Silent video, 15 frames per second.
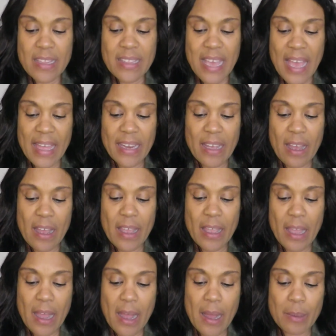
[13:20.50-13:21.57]
that
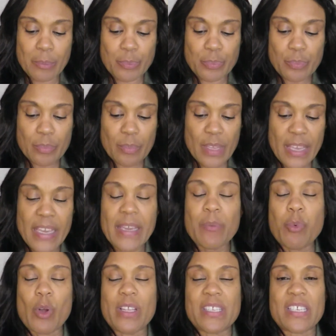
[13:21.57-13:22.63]
um he
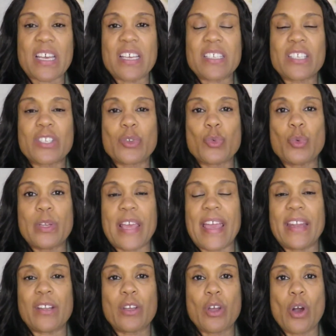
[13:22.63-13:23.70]
wants us to
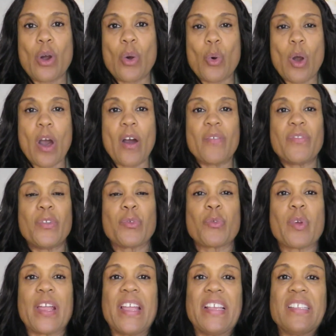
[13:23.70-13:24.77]
let go of the
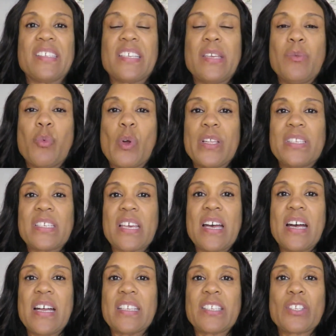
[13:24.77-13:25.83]
reins. He wants
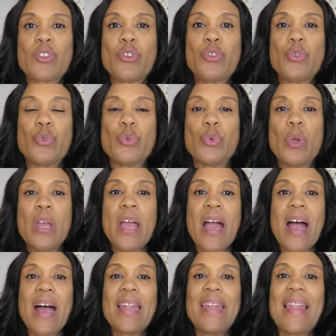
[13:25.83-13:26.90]
us to
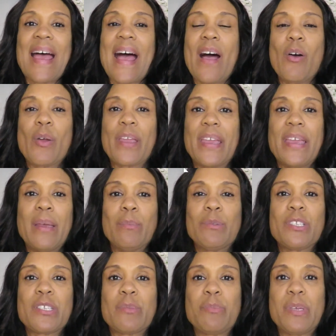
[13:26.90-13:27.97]
allow him
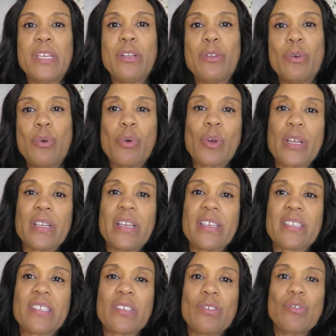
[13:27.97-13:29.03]
to be Lord.
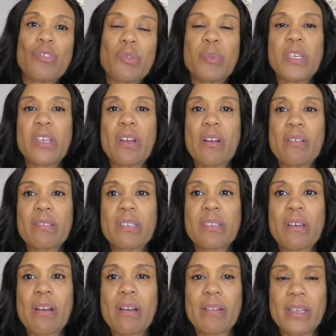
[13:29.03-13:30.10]
Excuse me, y'all.
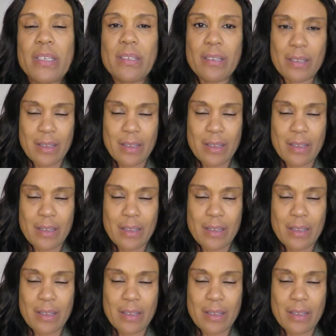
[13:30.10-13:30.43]
Sorry.